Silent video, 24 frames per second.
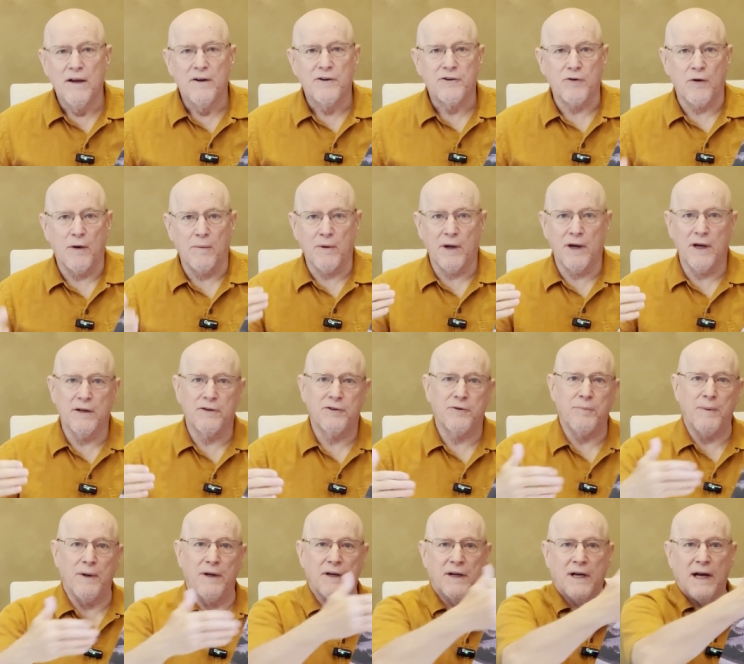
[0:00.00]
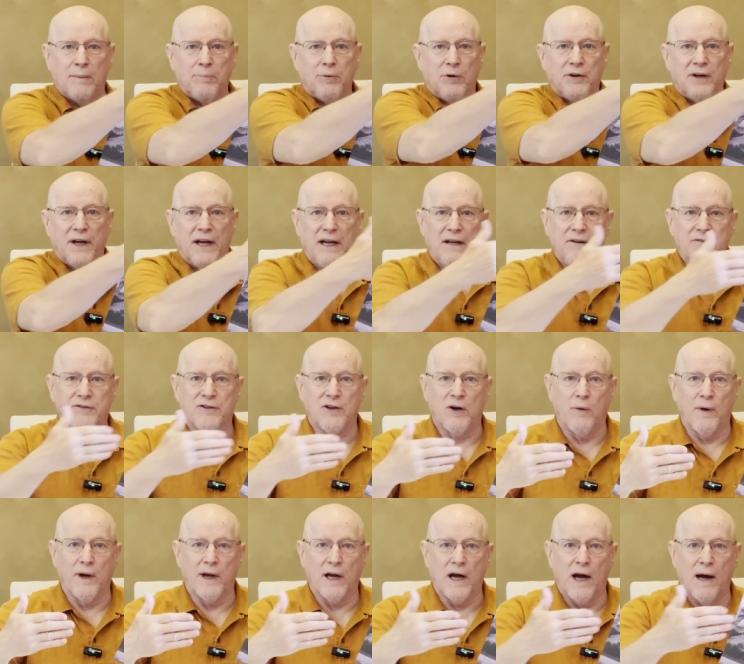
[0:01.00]
So I'm going to spend a couple days
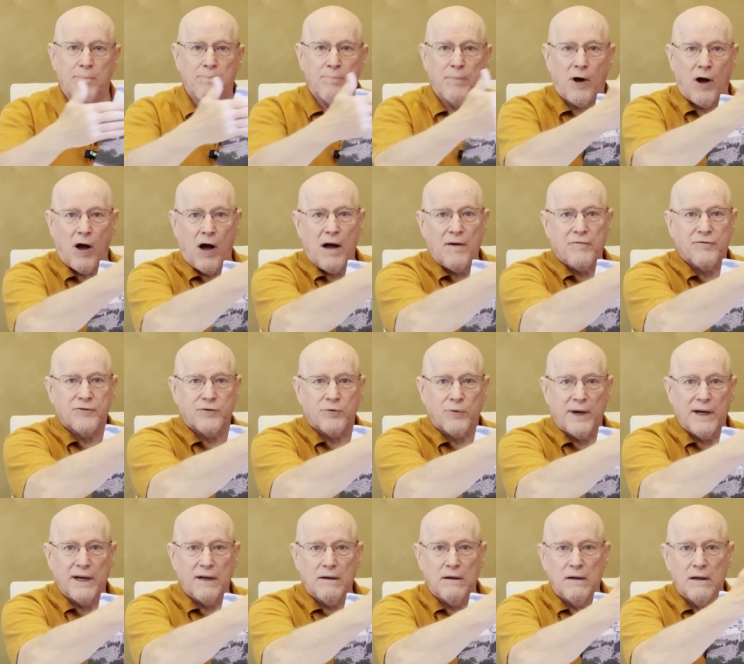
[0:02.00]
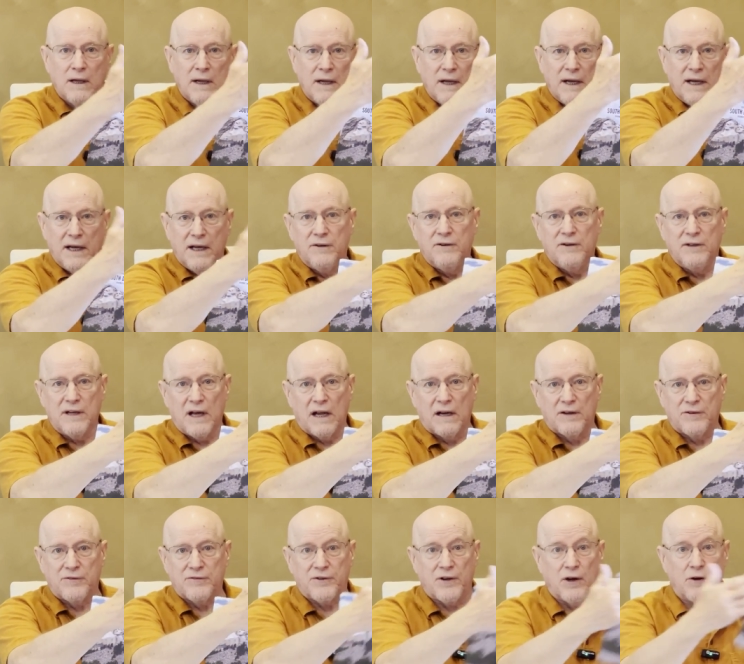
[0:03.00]
going up off trail into
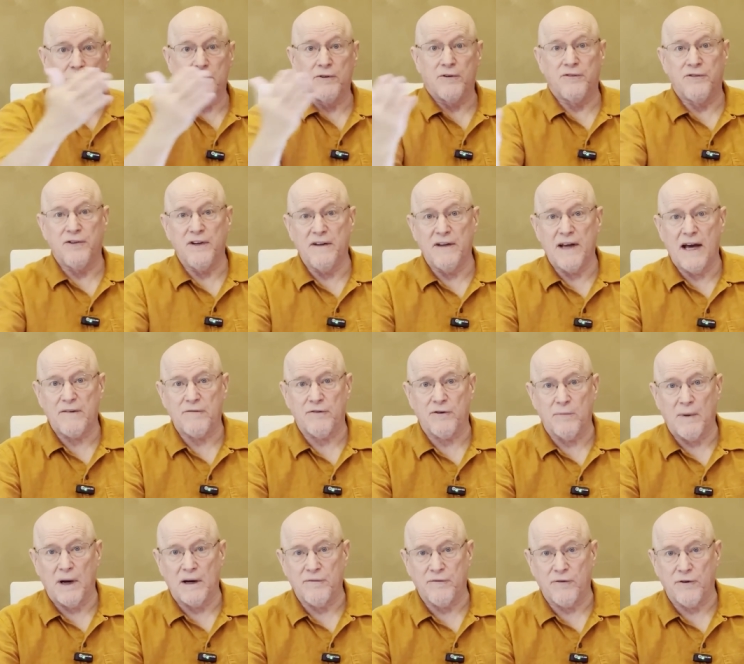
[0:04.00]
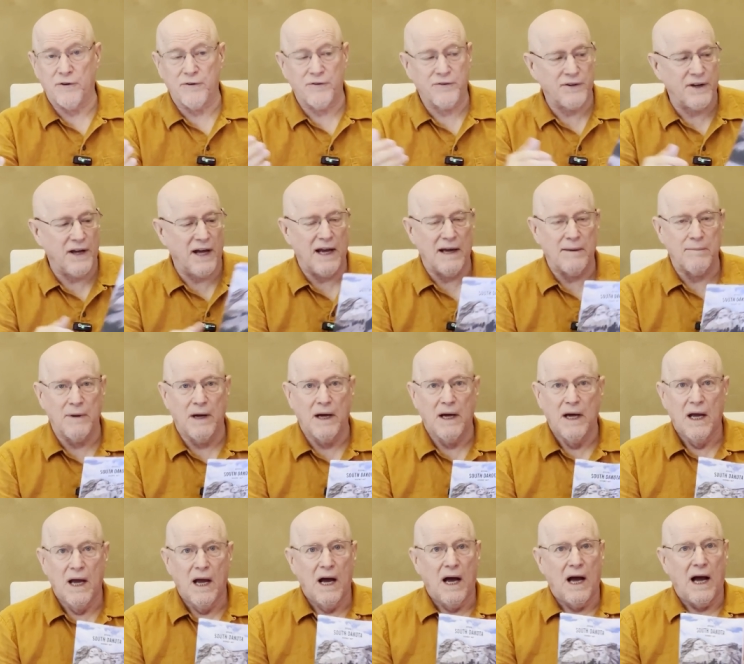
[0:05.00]
Yellowstone to see that for my first time.
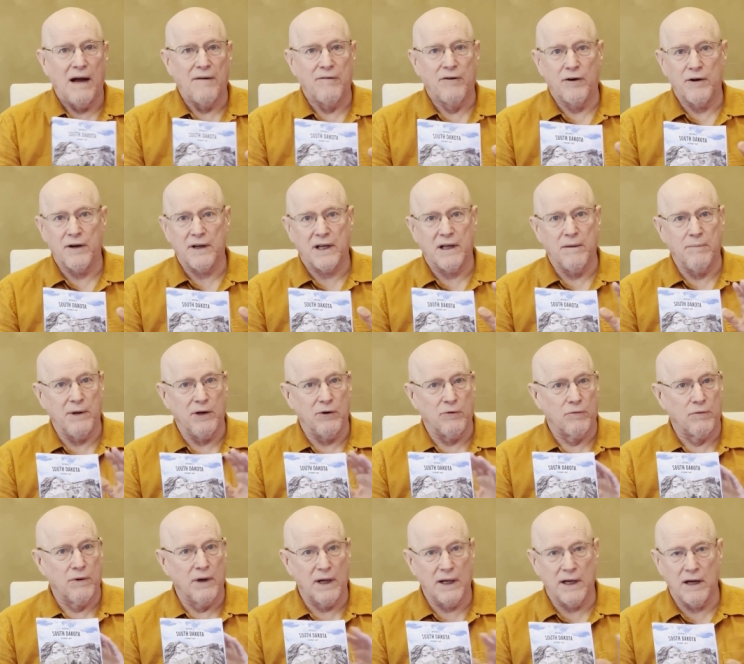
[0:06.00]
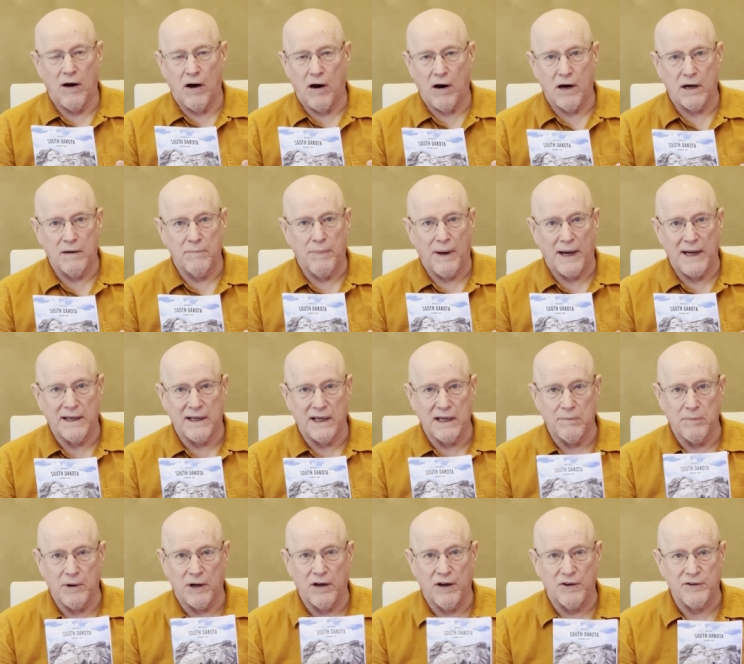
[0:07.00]
I've heard it can be really hard
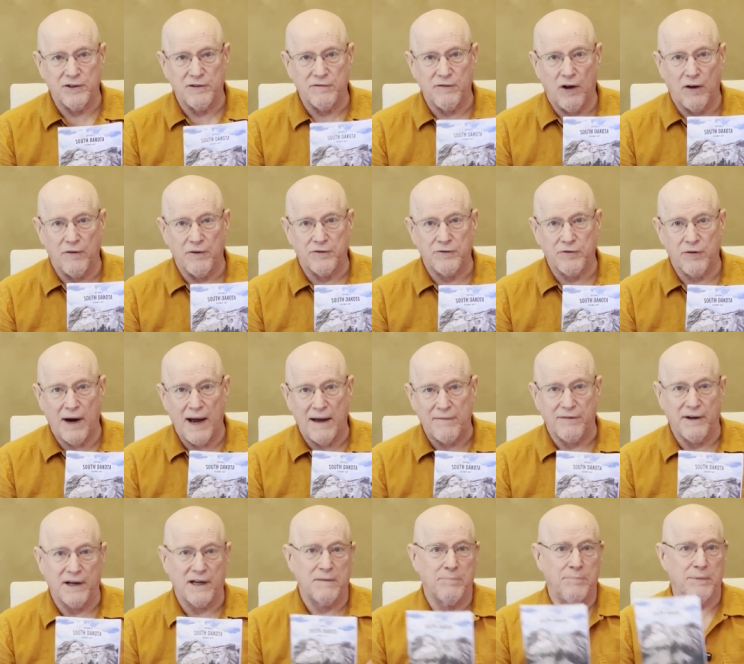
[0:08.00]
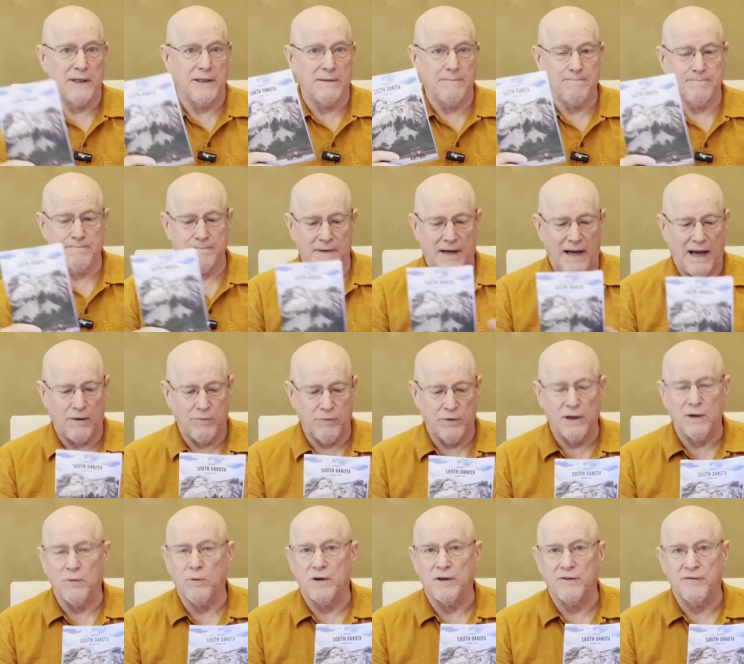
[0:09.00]
biking because of all the traffic, but I
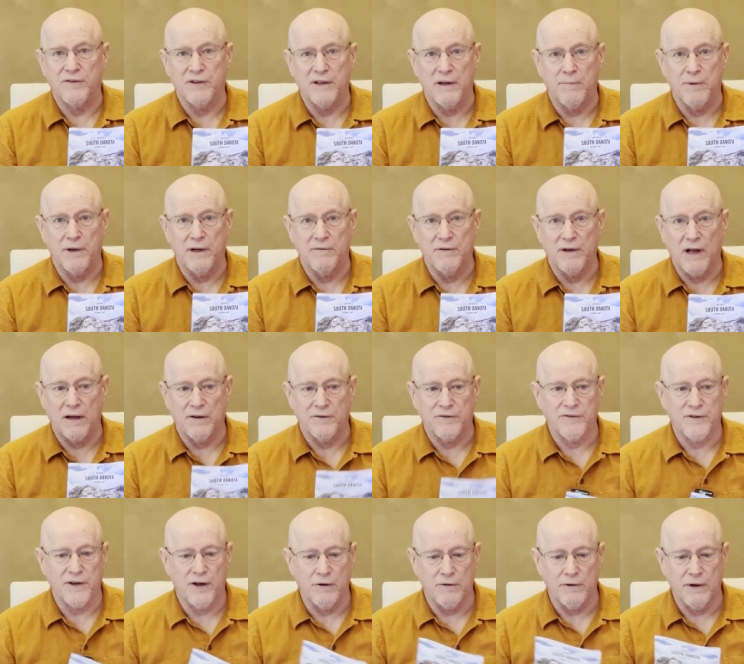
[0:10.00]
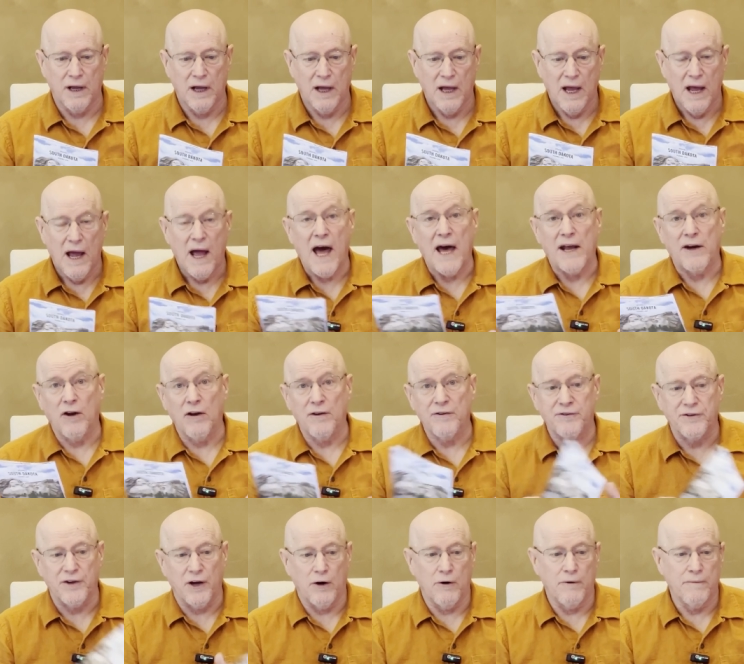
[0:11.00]
really want to see a bit of Yellowstone. And
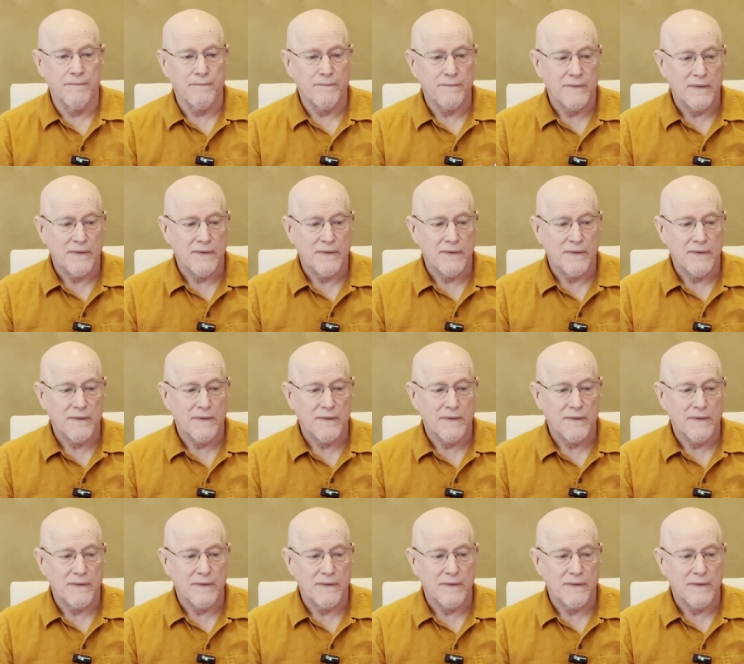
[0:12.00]
also,